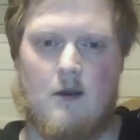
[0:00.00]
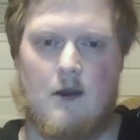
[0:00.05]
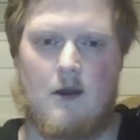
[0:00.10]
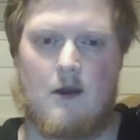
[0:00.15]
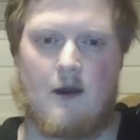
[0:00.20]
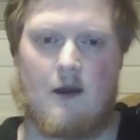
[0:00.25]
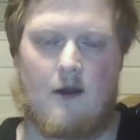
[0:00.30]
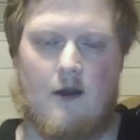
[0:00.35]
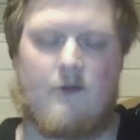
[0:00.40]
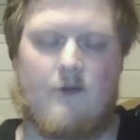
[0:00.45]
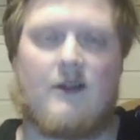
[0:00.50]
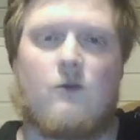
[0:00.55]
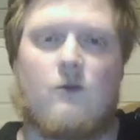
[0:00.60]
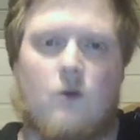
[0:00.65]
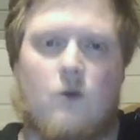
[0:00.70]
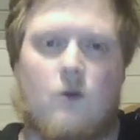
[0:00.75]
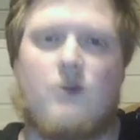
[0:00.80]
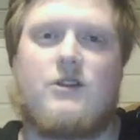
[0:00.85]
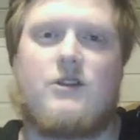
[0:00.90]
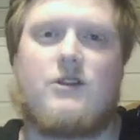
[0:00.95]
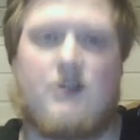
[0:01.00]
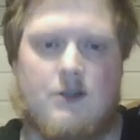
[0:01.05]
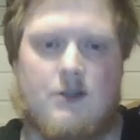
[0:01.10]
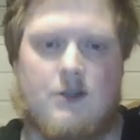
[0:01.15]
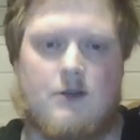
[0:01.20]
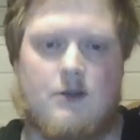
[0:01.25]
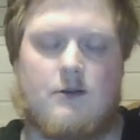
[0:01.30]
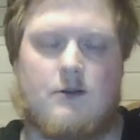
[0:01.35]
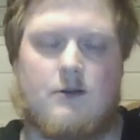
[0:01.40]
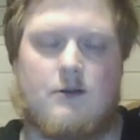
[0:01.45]
really wanted
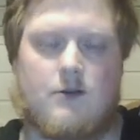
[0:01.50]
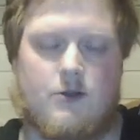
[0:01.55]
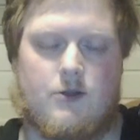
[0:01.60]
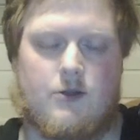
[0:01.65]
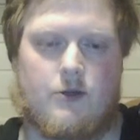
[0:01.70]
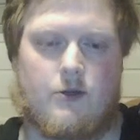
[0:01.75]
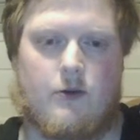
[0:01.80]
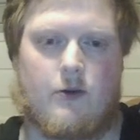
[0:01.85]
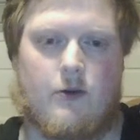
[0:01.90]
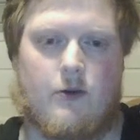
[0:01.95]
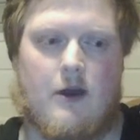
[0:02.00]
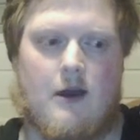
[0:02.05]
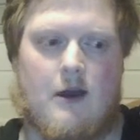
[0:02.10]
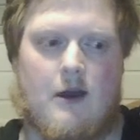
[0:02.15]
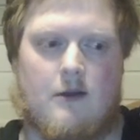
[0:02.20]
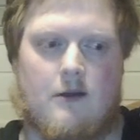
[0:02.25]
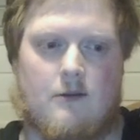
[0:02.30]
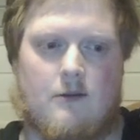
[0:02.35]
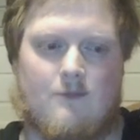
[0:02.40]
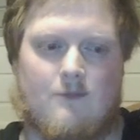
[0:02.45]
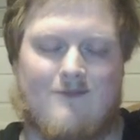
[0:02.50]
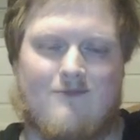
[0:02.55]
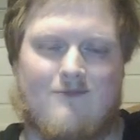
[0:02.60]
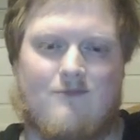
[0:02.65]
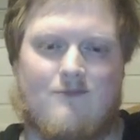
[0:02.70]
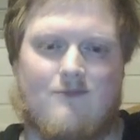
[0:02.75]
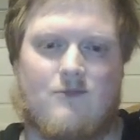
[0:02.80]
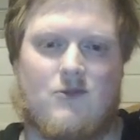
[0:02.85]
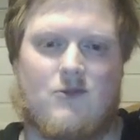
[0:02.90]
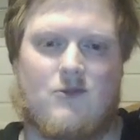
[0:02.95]
to
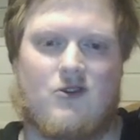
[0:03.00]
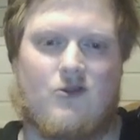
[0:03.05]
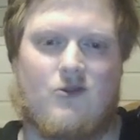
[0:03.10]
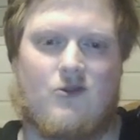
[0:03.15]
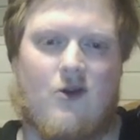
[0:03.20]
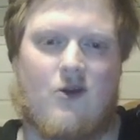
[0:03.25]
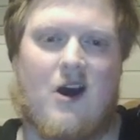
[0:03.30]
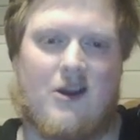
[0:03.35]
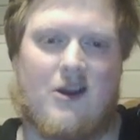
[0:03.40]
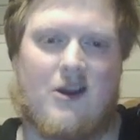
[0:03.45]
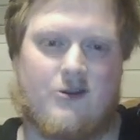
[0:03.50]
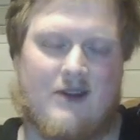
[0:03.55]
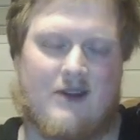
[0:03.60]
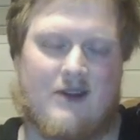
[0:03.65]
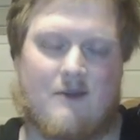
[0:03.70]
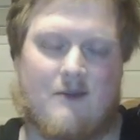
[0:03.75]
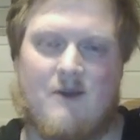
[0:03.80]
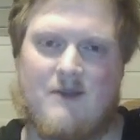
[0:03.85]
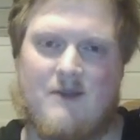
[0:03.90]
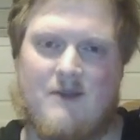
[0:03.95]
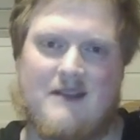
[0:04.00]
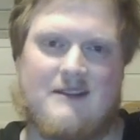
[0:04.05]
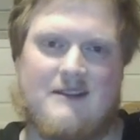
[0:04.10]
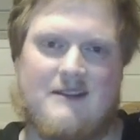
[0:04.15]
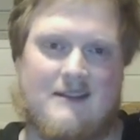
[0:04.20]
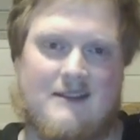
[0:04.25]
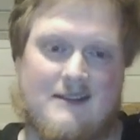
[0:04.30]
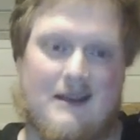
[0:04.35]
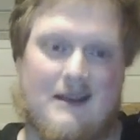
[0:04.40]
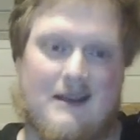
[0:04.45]
try to get my
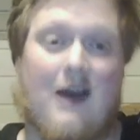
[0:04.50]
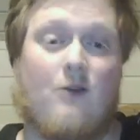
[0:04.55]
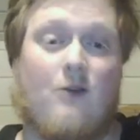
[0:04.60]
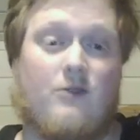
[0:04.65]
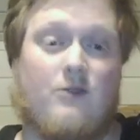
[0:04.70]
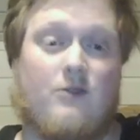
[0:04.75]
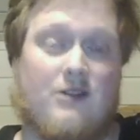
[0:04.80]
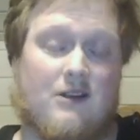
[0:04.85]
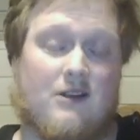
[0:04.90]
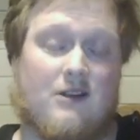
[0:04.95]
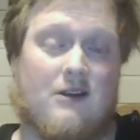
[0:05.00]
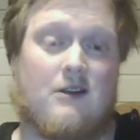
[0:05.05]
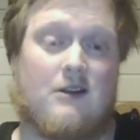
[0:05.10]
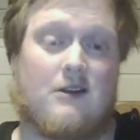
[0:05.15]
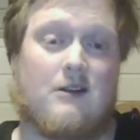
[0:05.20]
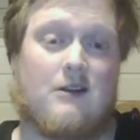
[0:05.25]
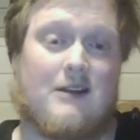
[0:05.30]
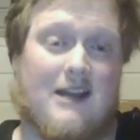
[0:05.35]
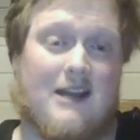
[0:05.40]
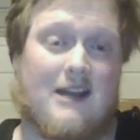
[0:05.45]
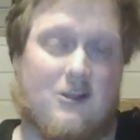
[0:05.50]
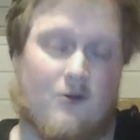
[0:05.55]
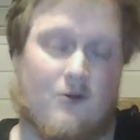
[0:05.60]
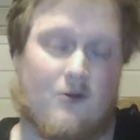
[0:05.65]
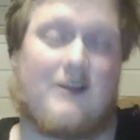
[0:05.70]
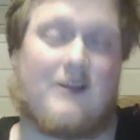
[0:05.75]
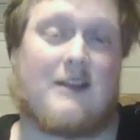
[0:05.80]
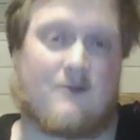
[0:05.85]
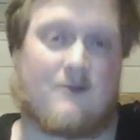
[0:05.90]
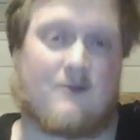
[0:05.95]
pieces out as
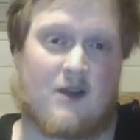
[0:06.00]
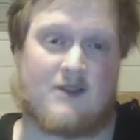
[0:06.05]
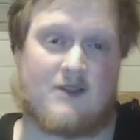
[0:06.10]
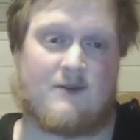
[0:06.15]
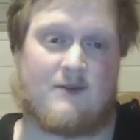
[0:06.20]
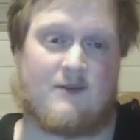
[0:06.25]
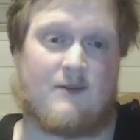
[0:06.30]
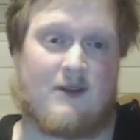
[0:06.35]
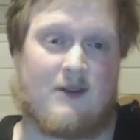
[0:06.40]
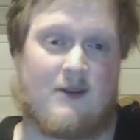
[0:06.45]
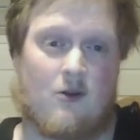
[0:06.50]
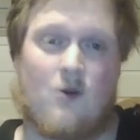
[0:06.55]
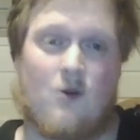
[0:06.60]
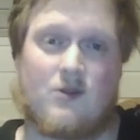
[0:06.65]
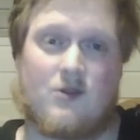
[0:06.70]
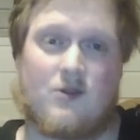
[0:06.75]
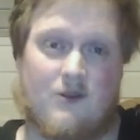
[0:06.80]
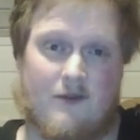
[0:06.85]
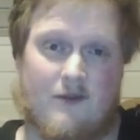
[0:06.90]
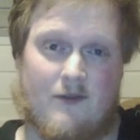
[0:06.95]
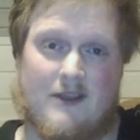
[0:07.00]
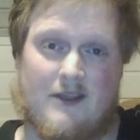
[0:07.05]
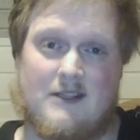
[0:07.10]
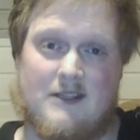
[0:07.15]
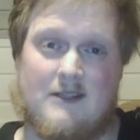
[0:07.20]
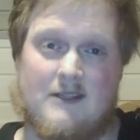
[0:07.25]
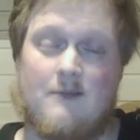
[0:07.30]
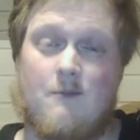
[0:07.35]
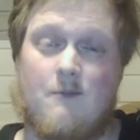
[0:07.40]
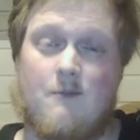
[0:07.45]
quickly as possible because of these
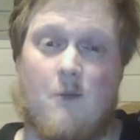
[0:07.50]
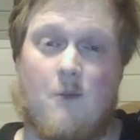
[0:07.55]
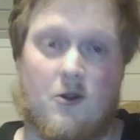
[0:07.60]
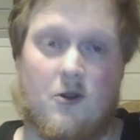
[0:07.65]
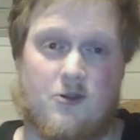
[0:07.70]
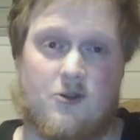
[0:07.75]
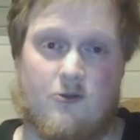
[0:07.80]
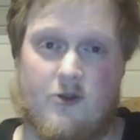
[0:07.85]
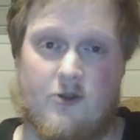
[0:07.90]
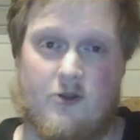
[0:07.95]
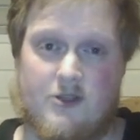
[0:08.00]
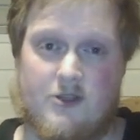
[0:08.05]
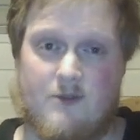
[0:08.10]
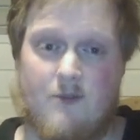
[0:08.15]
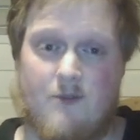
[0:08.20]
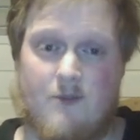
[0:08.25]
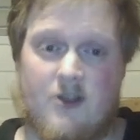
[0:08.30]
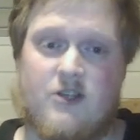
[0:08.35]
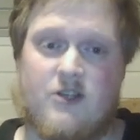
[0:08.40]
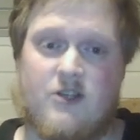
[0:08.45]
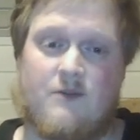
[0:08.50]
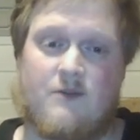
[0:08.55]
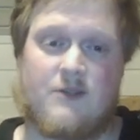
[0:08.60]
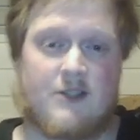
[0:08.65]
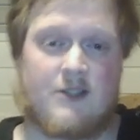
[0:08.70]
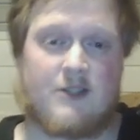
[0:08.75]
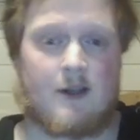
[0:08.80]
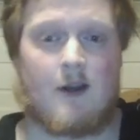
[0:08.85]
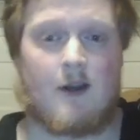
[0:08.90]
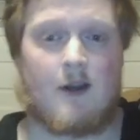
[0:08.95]
monstrous bishops.
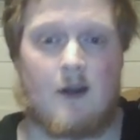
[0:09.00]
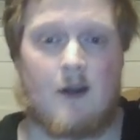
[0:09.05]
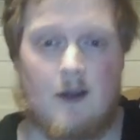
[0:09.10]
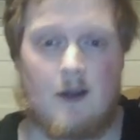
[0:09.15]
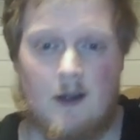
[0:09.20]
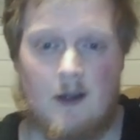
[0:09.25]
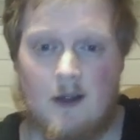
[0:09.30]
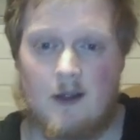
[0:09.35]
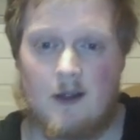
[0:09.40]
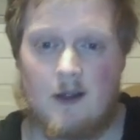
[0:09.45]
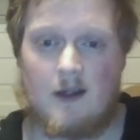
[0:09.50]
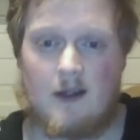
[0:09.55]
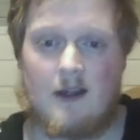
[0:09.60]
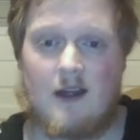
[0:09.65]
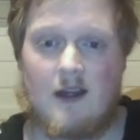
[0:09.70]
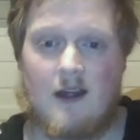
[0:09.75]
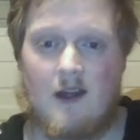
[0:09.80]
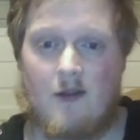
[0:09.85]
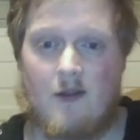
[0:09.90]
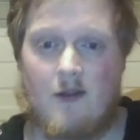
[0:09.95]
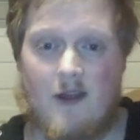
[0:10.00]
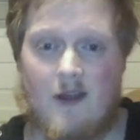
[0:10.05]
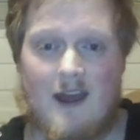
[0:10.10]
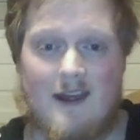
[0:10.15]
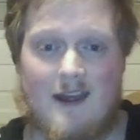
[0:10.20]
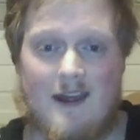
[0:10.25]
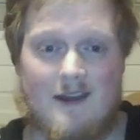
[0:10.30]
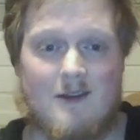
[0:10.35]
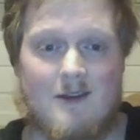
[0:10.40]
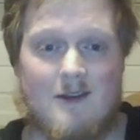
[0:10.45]
And
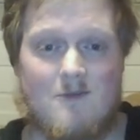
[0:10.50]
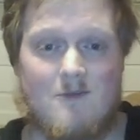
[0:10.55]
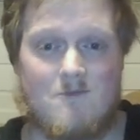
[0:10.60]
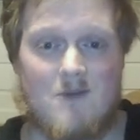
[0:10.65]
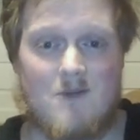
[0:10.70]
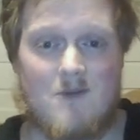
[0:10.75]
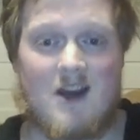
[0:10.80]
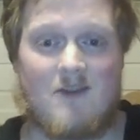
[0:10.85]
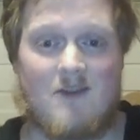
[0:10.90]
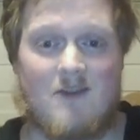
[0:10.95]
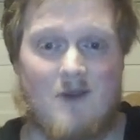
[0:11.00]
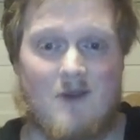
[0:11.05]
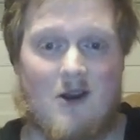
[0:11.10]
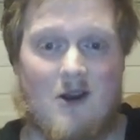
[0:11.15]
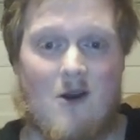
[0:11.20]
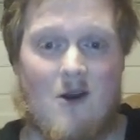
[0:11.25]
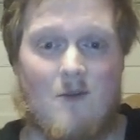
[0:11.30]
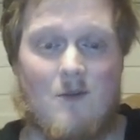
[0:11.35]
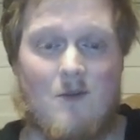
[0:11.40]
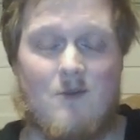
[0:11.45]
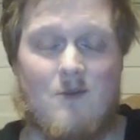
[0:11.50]
they might have become